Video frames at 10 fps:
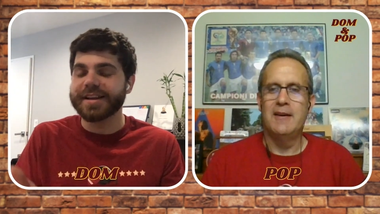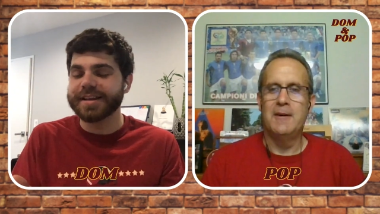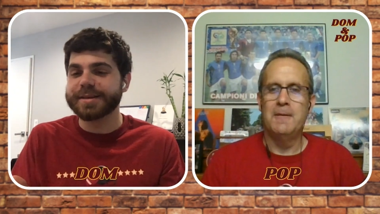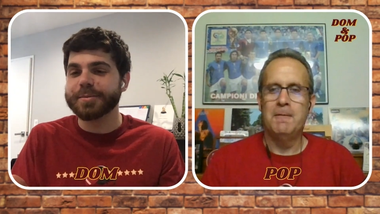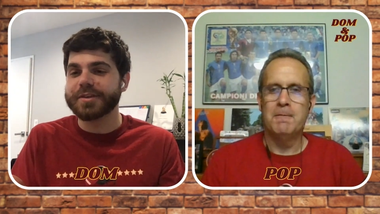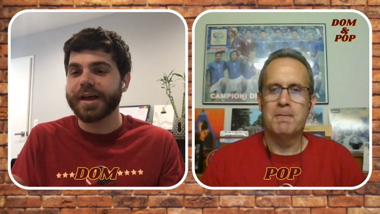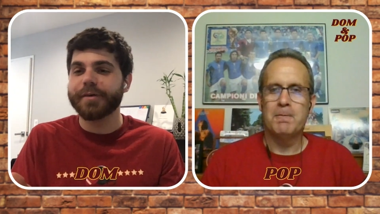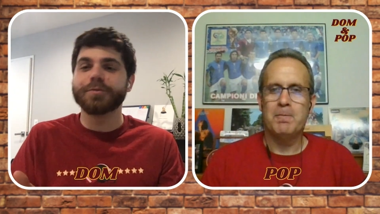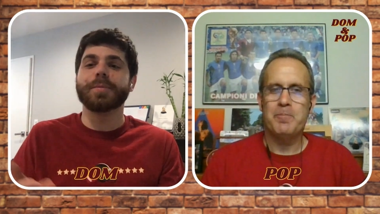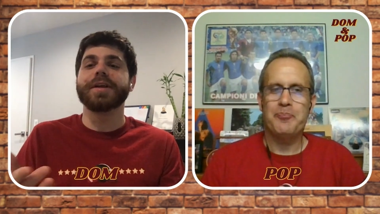Speaker 1: it
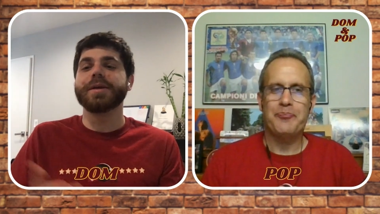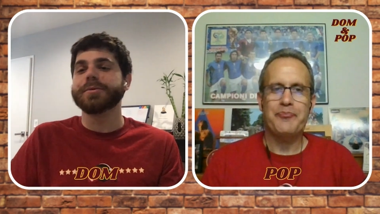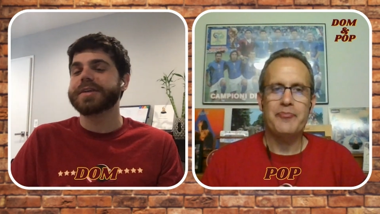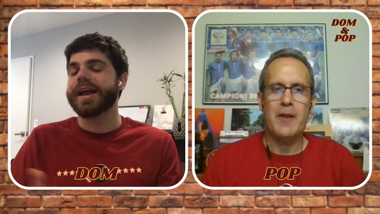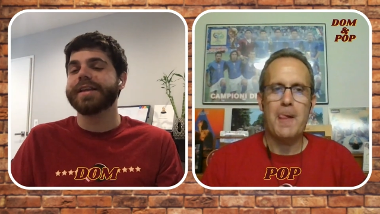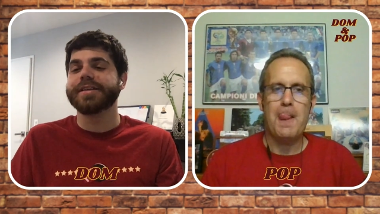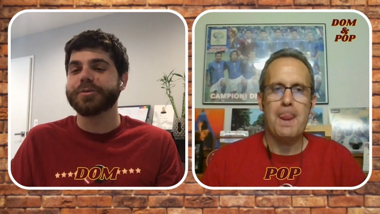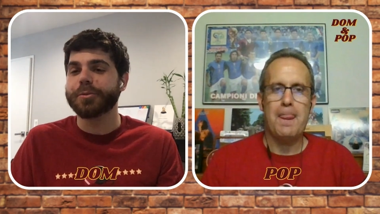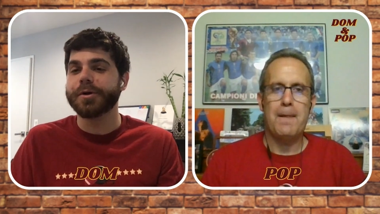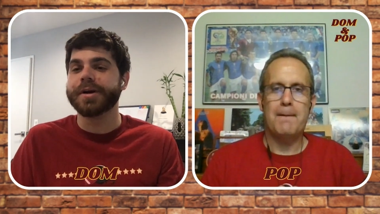themselves, but he was kind of
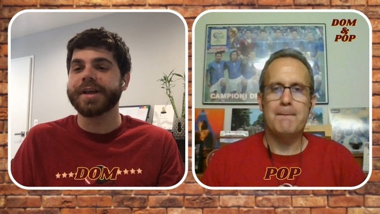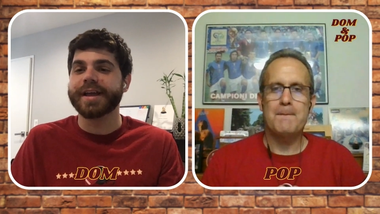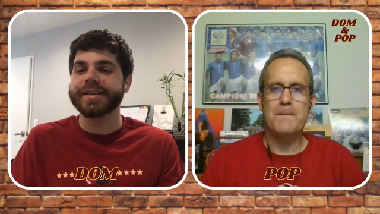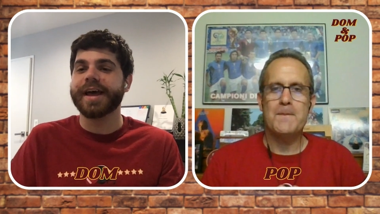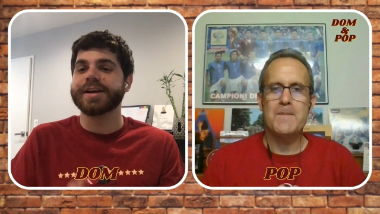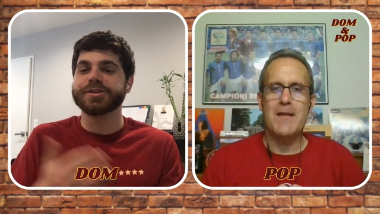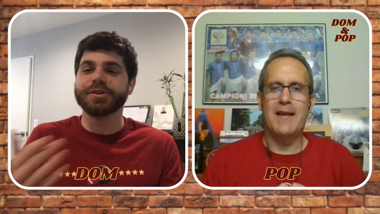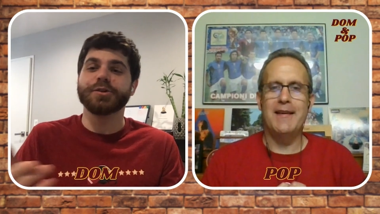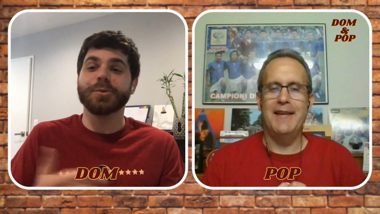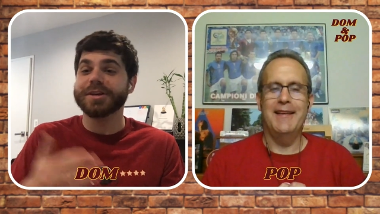disappointed he had to actually
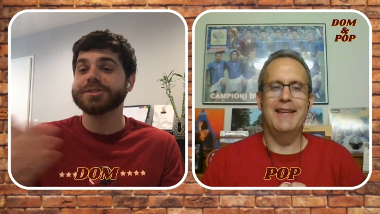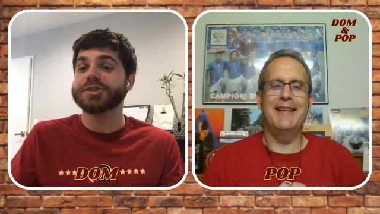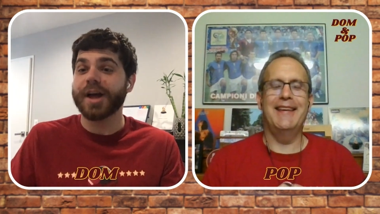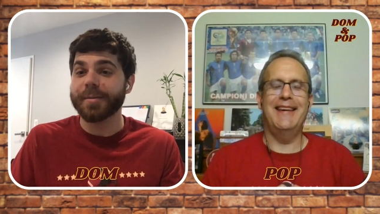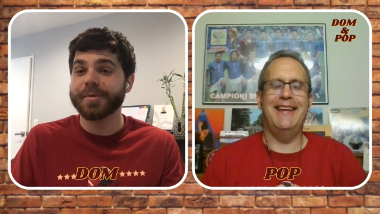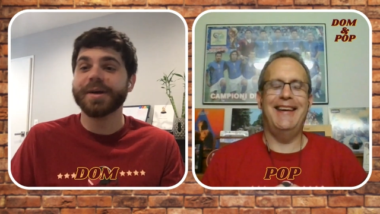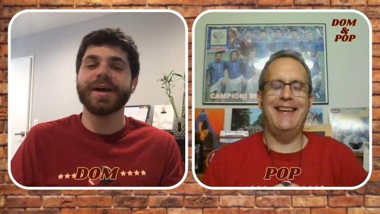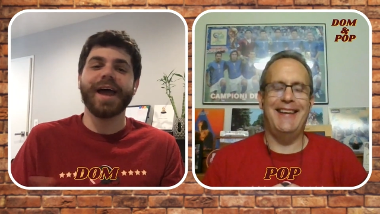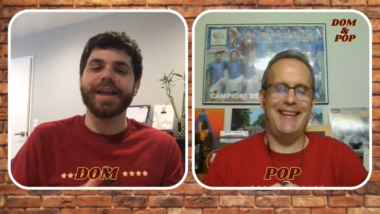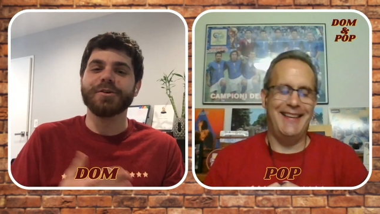do his job
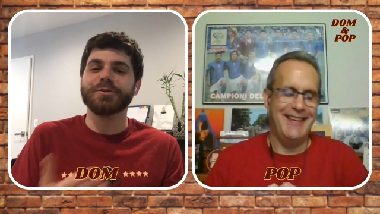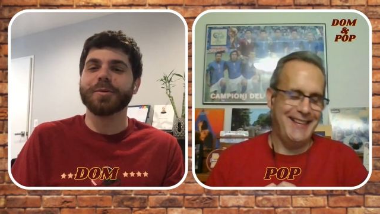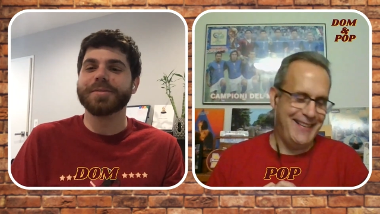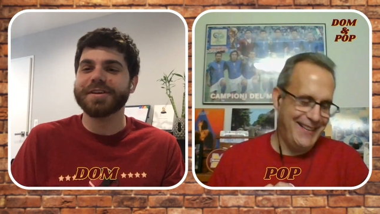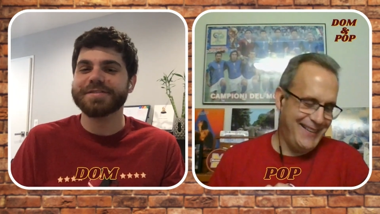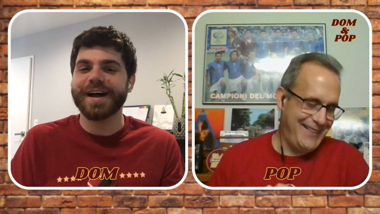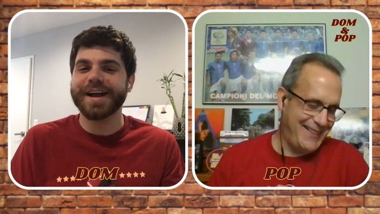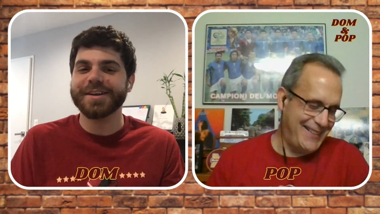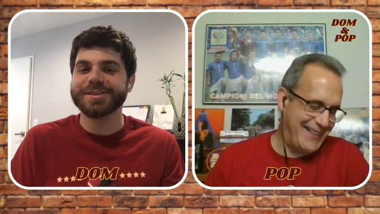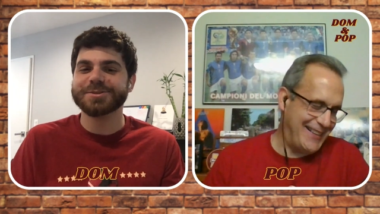and do something to fire
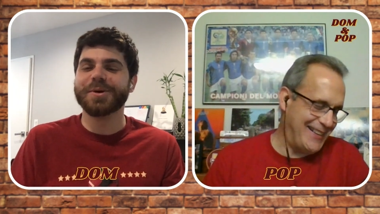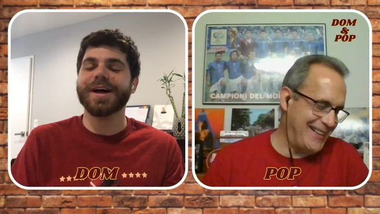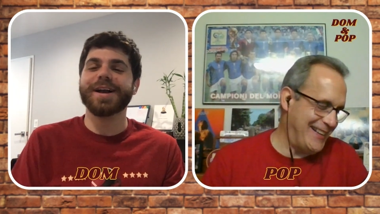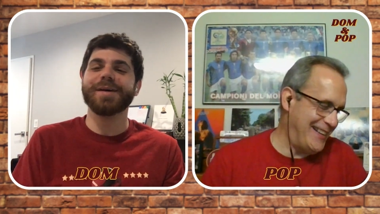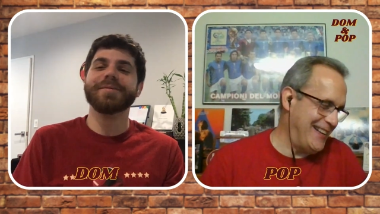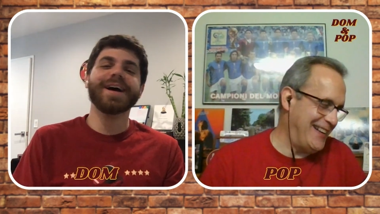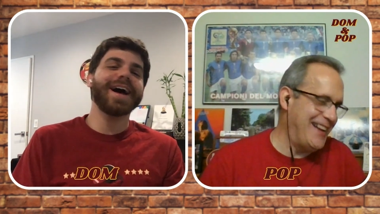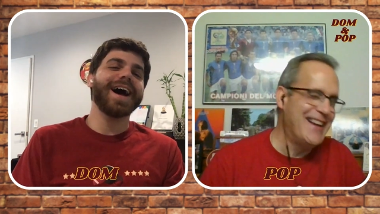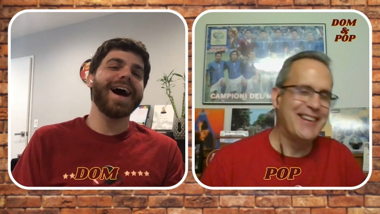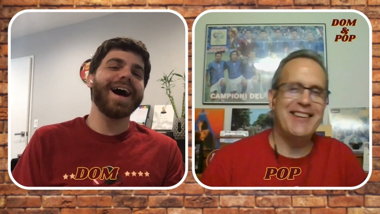the squad up.
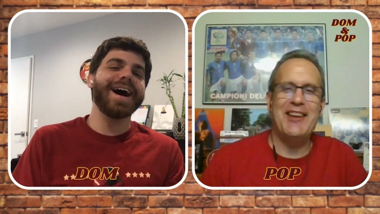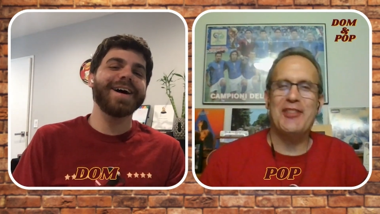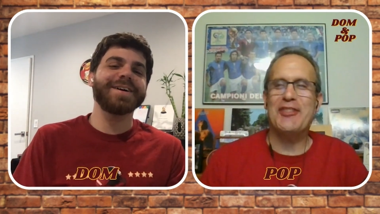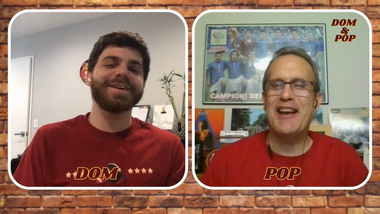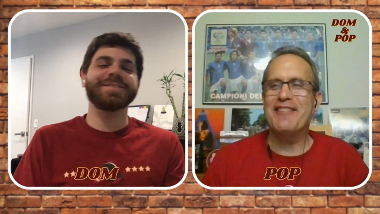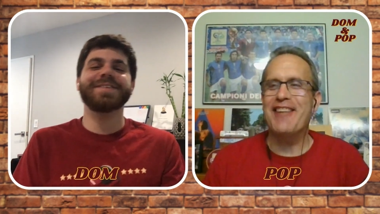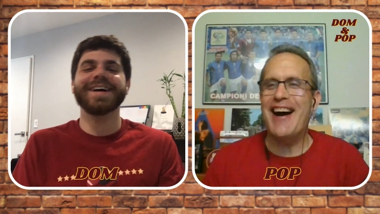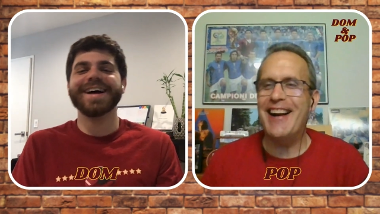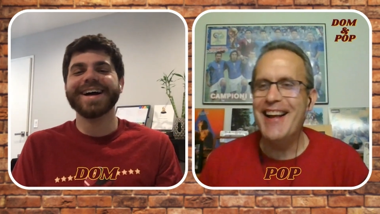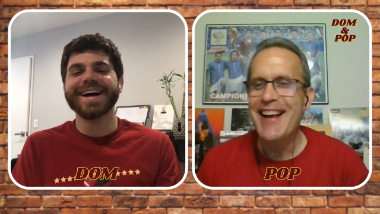
Speaker 2: Uh, you, think Ron,
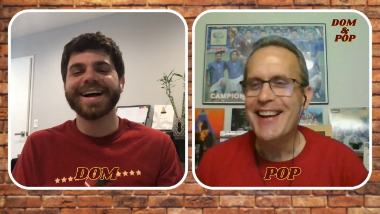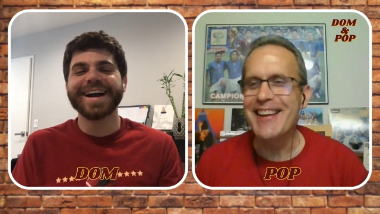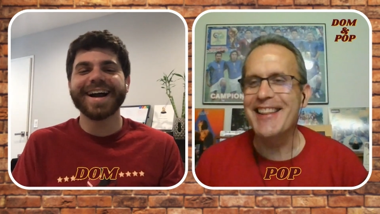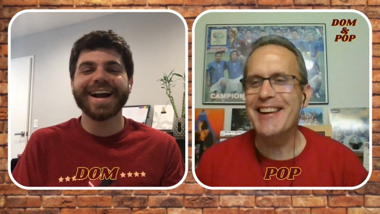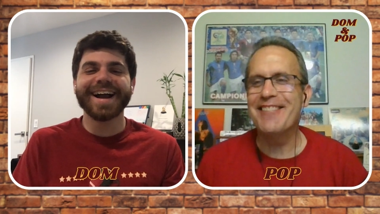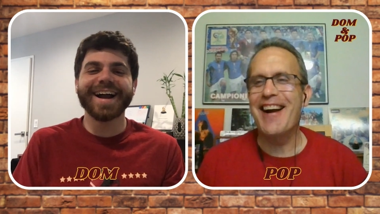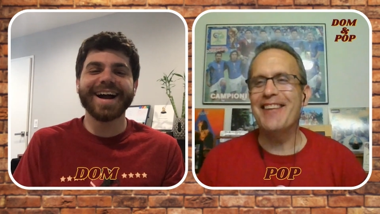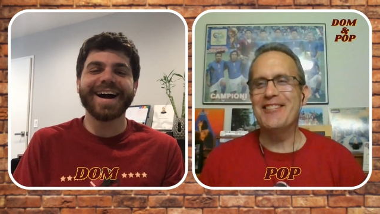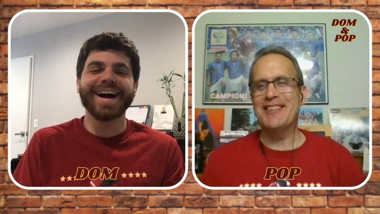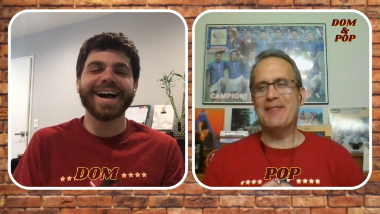you think
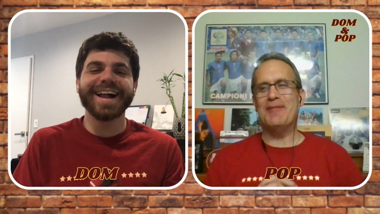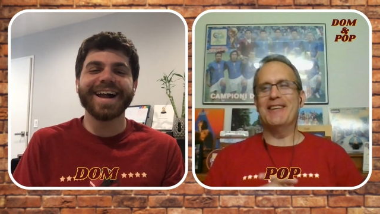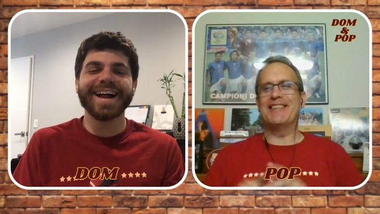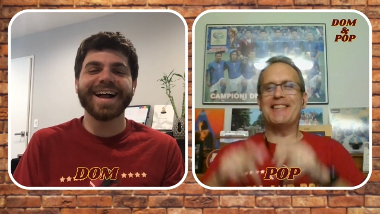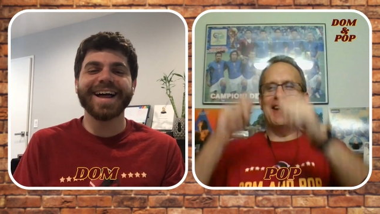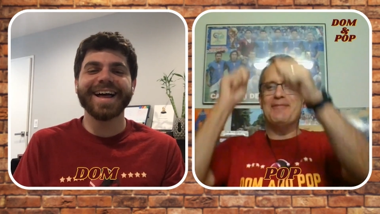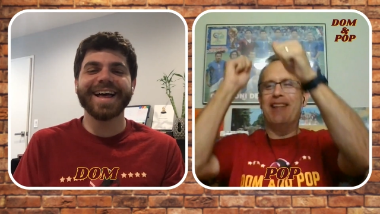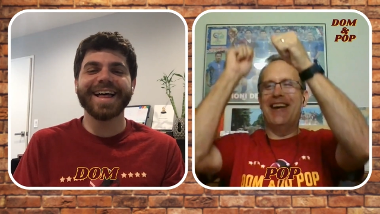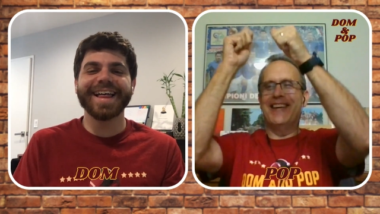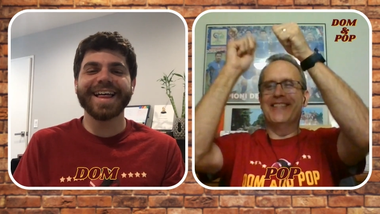Ron was up on a
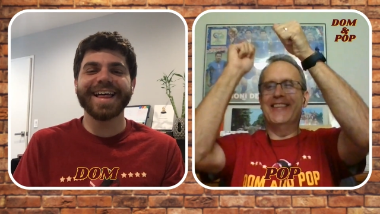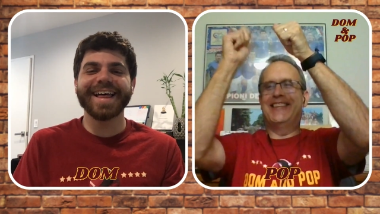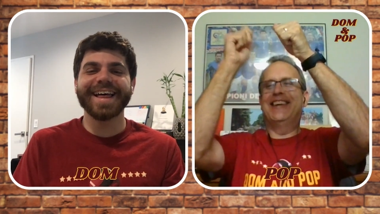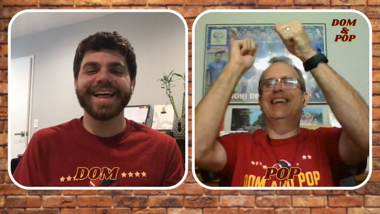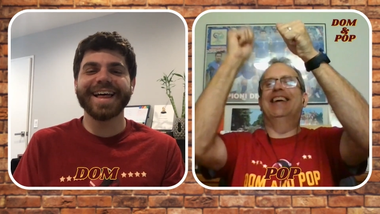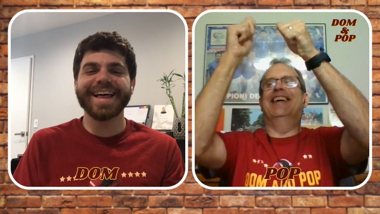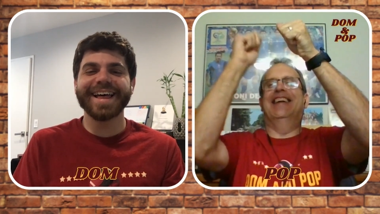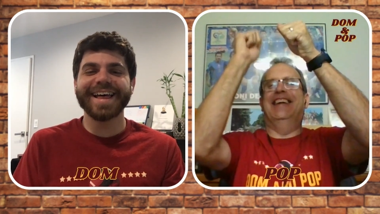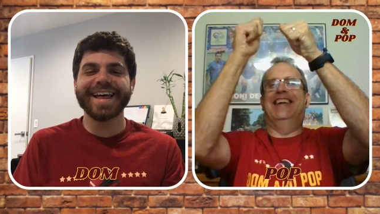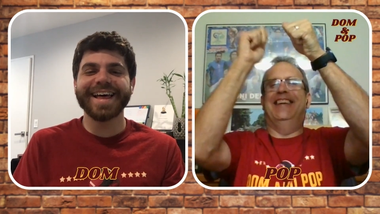stepladder with,
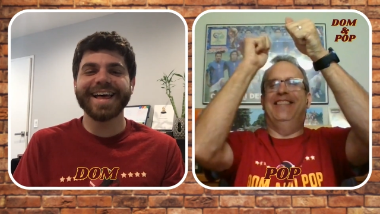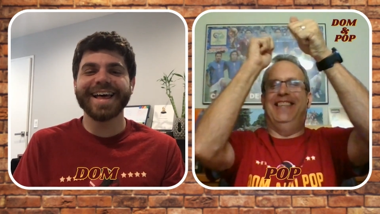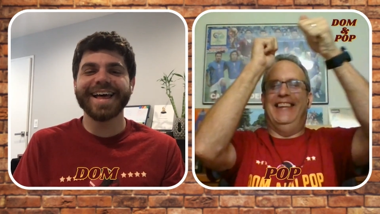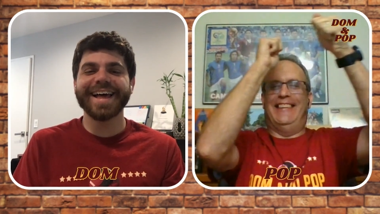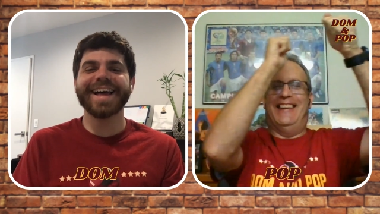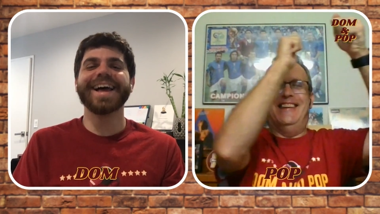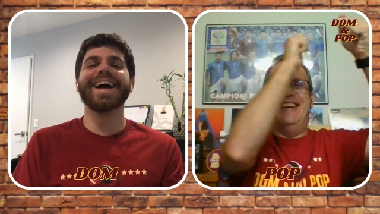with the